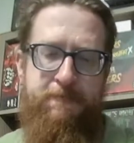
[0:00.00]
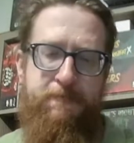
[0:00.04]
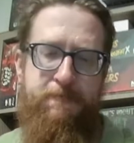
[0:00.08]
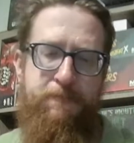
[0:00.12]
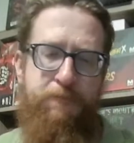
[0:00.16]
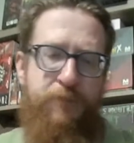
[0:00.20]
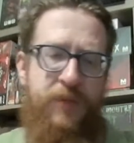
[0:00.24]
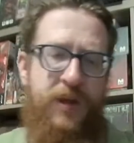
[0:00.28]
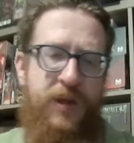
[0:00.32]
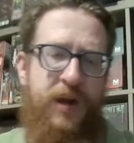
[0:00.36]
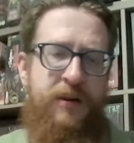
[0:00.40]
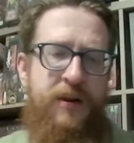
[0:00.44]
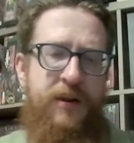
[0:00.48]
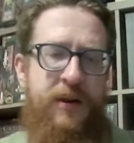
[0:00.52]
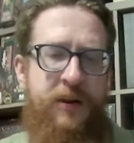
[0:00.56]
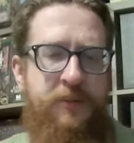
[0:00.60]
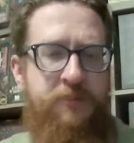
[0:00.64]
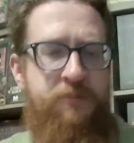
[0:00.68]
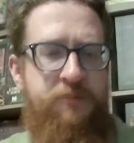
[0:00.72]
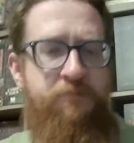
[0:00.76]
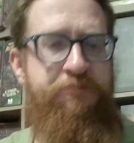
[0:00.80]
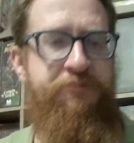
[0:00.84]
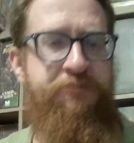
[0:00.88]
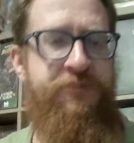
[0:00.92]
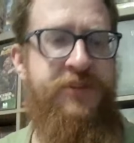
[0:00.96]
All right,
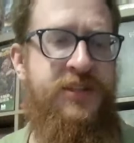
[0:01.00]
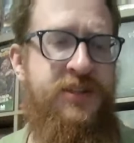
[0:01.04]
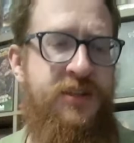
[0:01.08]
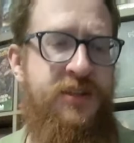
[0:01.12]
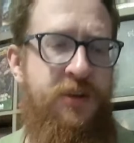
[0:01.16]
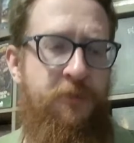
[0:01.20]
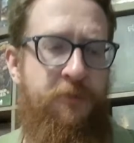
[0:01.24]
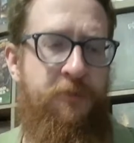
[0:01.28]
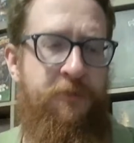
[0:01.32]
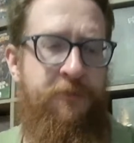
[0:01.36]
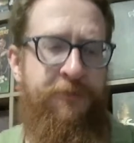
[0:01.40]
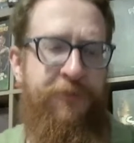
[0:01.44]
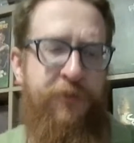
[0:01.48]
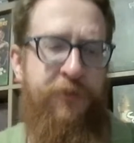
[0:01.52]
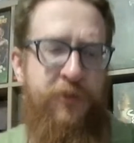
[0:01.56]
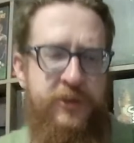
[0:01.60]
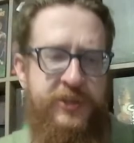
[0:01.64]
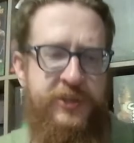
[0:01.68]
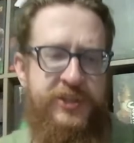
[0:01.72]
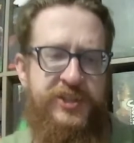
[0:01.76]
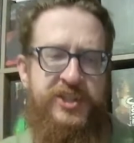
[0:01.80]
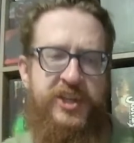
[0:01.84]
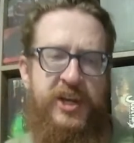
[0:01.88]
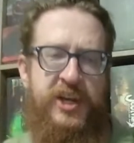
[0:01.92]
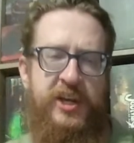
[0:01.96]
so
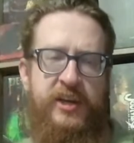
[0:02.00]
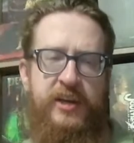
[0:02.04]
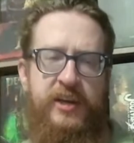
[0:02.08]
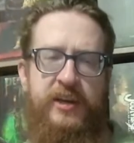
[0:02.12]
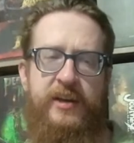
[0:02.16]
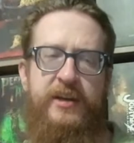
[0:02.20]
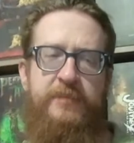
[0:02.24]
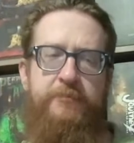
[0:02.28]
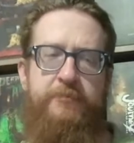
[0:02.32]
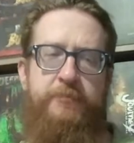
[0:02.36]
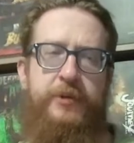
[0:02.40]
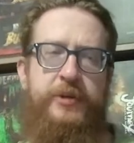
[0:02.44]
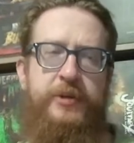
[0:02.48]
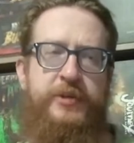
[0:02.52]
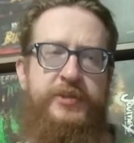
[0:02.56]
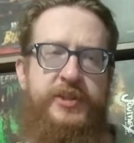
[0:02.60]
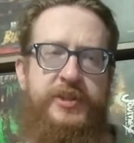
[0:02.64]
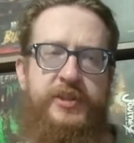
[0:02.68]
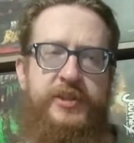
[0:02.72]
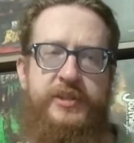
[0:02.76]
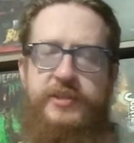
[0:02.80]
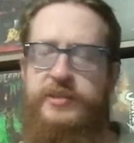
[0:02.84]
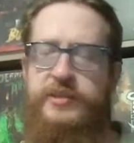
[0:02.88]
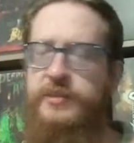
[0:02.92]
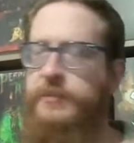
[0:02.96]
first Gen Con
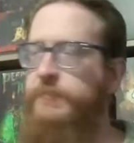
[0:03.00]
purchase.